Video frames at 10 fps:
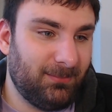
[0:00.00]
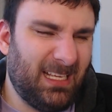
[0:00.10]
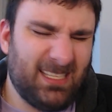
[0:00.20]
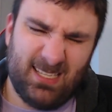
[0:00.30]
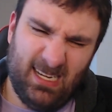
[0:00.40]

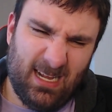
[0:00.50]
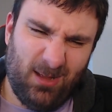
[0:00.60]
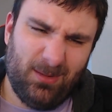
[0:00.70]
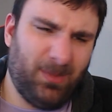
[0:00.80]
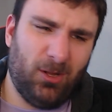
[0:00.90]
Inside and
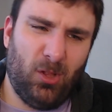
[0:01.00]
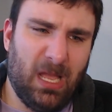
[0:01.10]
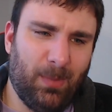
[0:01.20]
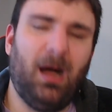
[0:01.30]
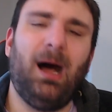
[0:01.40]
out? Am I calling
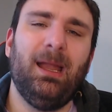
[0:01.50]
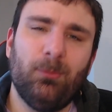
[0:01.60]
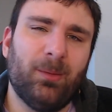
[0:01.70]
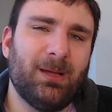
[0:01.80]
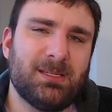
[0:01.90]
him hot?
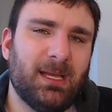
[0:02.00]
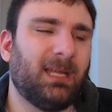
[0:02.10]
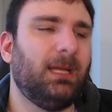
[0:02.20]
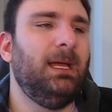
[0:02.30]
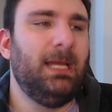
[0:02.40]
What am I saying?
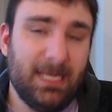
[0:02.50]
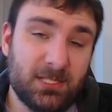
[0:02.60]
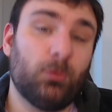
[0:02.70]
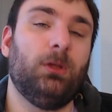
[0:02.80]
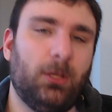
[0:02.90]
He's
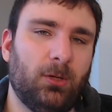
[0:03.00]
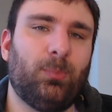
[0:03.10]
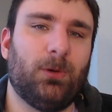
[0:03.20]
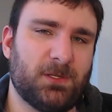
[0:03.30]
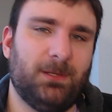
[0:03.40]
a really good
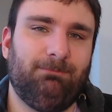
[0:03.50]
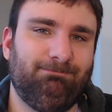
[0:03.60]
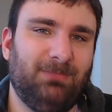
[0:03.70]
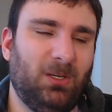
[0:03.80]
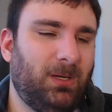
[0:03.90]
person,
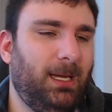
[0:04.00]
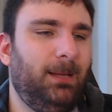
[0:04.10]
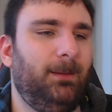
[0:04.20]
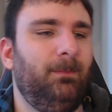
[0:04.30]
okay?